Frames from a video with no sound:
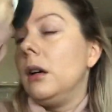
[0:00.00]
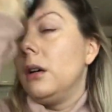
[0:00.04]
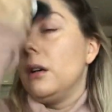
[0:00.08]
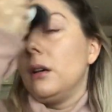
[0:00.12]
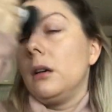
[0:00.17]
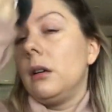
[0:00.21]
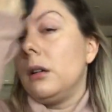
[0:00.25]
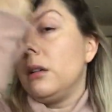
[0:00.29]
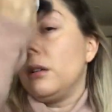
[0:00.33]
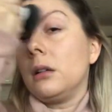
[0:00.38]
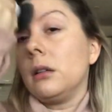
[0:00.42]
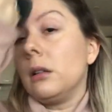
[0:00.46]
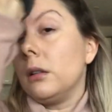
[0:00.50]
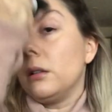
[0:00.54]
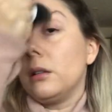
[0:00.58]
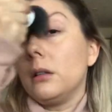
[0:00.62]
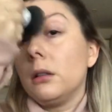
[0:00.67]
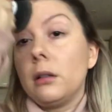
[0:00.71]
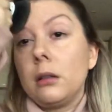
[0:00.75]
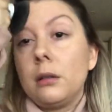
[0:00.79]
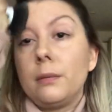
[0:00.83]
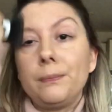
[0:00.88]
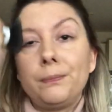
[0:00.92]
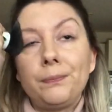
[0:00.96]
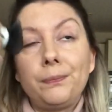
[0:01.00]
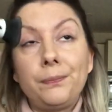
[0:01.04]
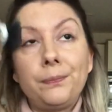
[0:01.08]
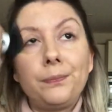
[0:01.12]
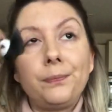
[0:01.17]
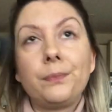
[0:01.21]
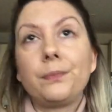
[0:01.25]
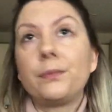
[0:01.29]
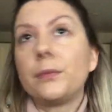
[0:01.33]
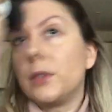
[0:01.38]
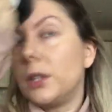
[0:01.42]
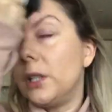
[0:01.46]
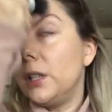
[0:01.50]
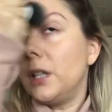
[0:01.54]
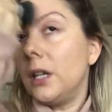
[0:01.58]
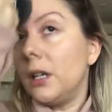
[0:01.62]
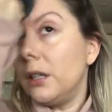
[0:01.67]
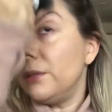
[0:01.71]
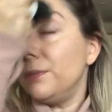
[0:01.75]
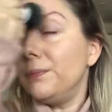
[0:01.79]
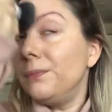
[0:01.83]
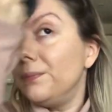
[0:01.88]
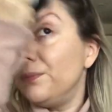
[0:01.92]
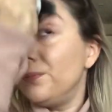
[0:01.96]
oh, you
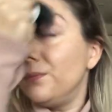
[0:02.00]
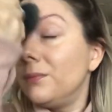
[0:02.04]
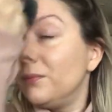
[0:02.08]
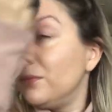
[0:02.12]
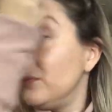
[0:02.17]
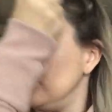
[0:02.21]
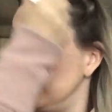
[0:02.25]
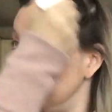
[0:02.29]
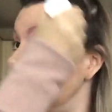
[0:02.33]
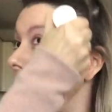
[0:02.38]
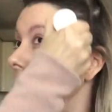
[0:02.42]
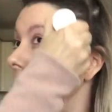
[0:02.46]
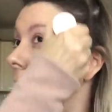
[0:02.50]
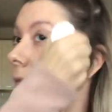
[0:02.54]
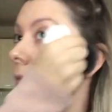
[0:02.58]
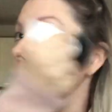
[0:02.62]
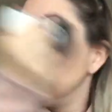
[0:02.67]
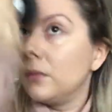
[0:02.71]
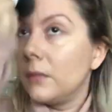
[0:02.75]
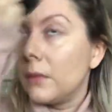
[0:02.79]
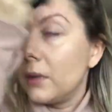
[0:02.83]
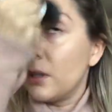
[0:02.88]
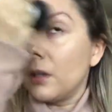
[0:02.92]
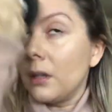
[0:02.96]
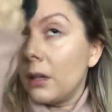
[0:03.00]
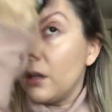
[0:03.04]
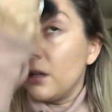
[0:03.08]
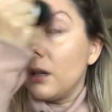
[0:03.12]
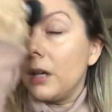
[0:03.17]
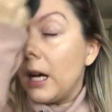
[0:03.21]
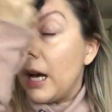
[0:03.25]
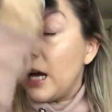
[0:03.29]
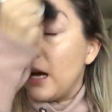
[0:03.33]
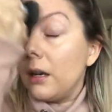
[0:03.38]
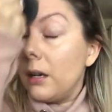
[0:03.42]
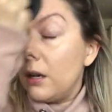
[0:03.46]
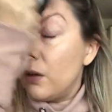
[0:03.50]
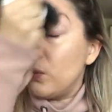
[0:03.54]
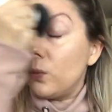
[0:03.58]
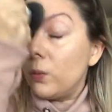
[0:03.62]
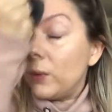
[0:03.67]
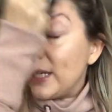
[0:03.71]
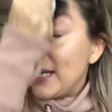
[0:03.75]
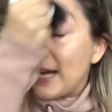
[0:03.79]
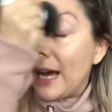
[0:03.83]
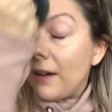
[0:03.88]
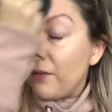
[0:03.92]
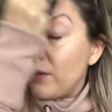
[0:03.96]
know, and
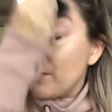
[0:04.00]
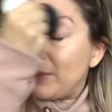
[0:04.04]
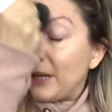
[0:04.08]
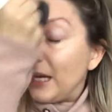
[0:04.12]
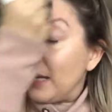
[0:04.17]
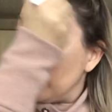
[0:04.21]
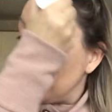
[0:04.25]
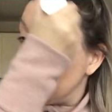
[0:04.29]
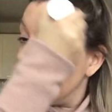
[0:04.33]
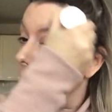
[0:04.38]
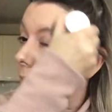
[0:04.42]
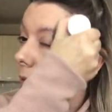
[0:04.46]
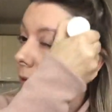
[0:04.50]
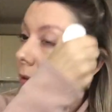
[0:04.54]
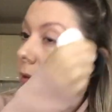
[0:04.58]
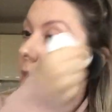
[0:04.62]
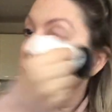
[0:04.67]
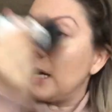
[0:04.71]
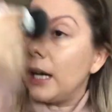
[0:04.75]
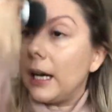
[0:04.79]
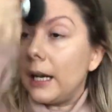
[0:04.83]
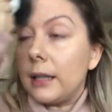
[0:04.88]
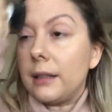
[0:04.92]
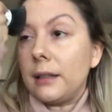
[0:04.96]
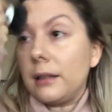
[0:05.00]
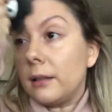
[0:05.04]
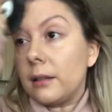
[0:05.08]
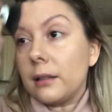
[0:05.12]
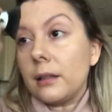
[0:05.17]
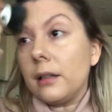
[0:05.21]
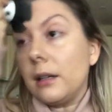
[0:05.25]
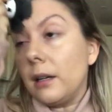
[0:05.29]
we have a Peloton and